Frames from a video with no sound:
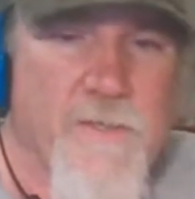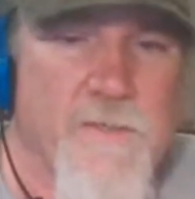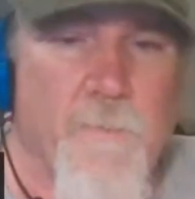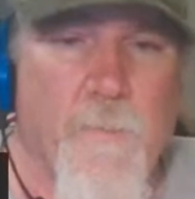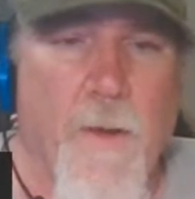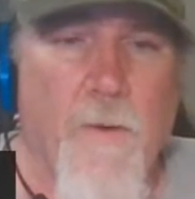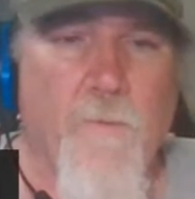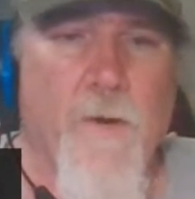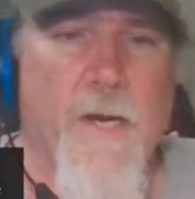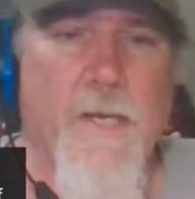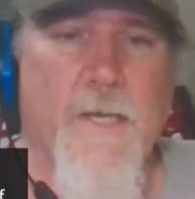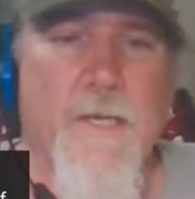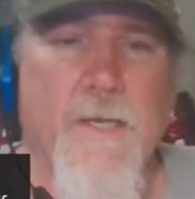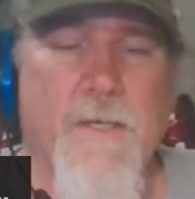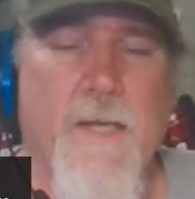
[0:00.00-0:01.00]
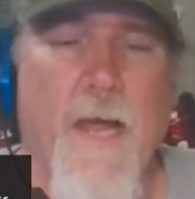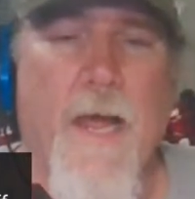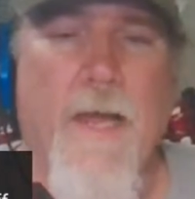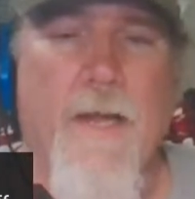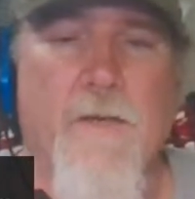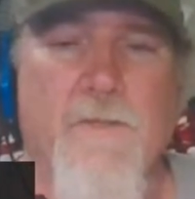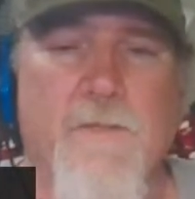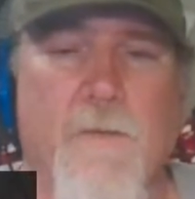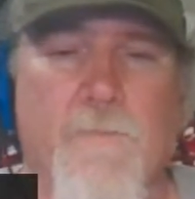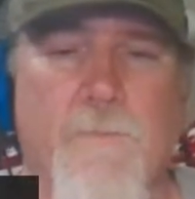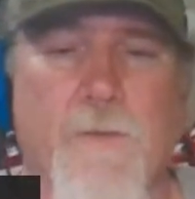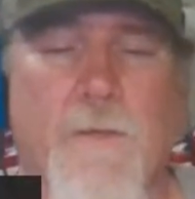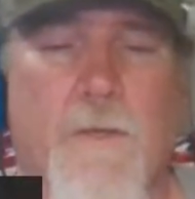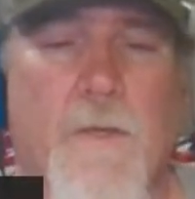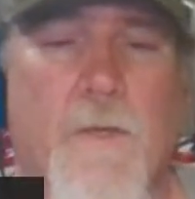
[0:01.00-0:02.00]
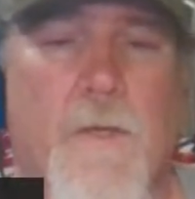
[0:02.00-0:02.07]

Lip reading: it's about ready to die or something.